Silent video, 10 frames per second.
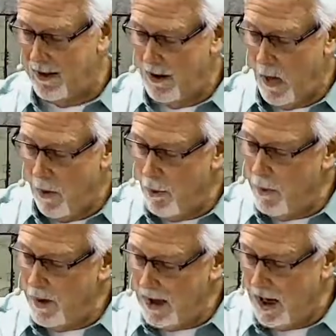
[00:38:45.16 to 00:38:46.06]
when
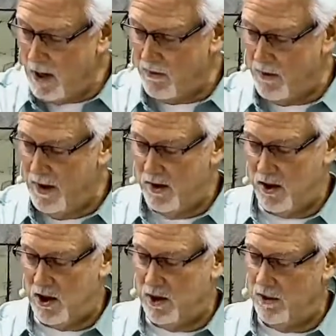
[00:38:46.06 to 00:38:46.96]
we care for his
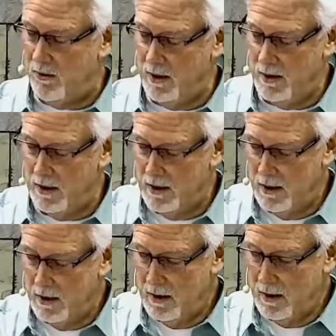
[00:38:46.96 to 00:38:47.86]
children
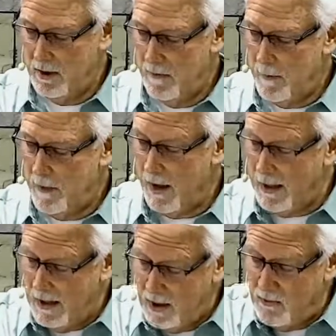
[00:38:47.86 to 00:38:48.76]

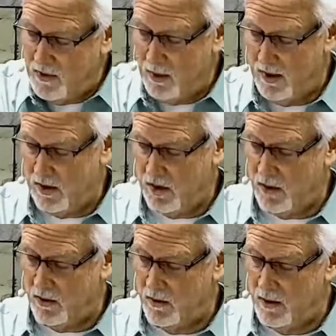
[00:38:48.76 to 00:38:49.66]
and give to his
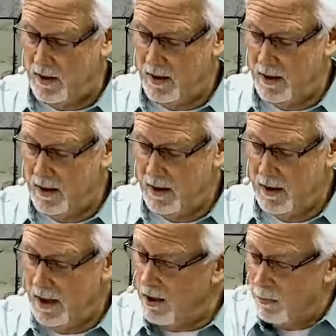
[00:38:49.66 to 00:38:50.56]
children.
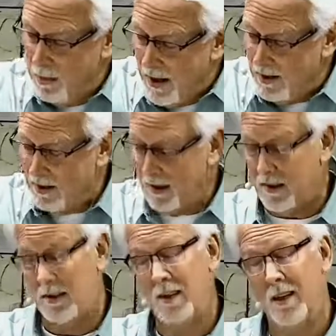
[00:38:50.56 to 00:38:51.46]
He'll bless
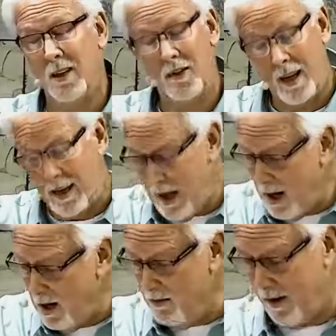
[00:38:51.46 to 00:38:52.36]
us. He'll take
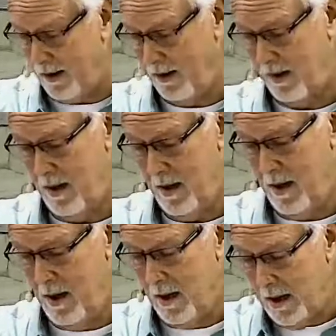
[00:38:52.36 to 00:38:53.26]
care of us.
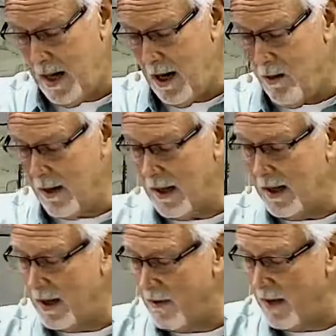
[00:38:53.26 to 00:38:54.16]
Caring and
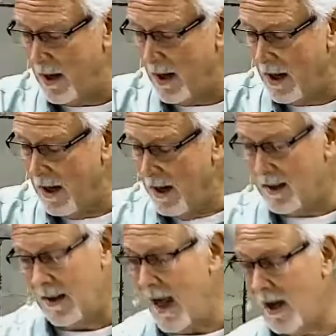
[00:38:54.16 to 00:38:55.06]
giving is
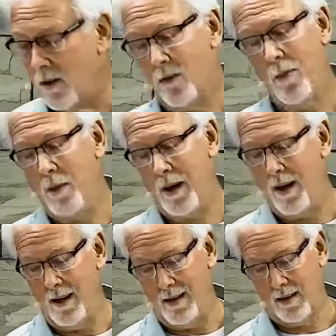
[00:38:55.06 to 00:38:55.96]
an act of
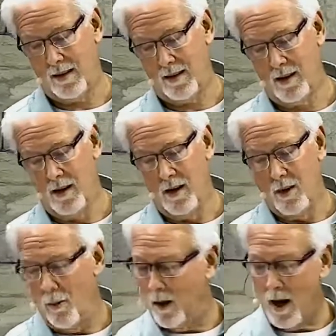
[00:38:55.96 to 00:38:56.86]
obedience.
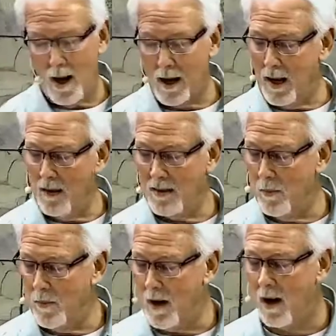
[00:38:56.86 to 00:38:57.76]
When God lays
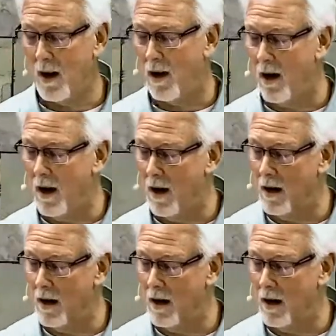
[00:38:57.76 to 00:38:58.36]
something on our heart,